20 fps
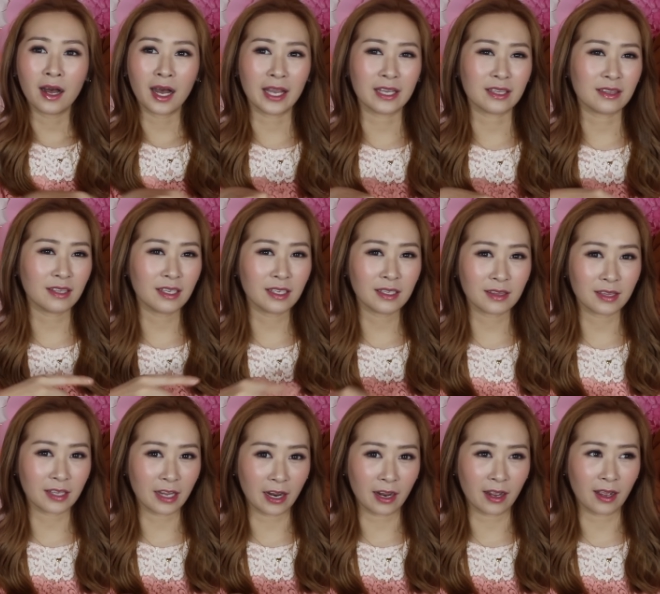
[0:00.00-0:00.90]
I
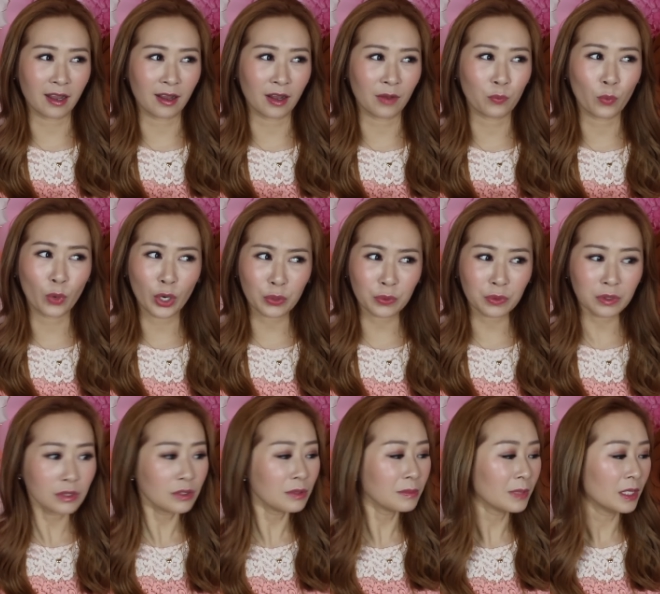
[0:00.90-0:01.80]
think their
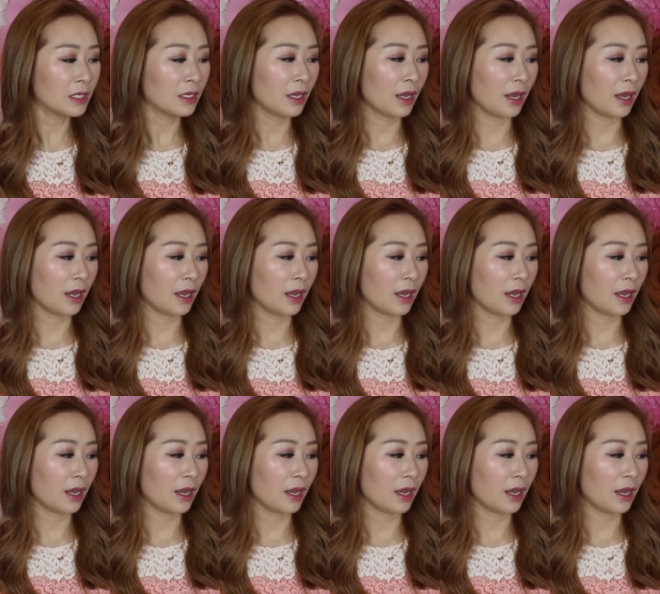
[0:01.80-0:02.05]
workroom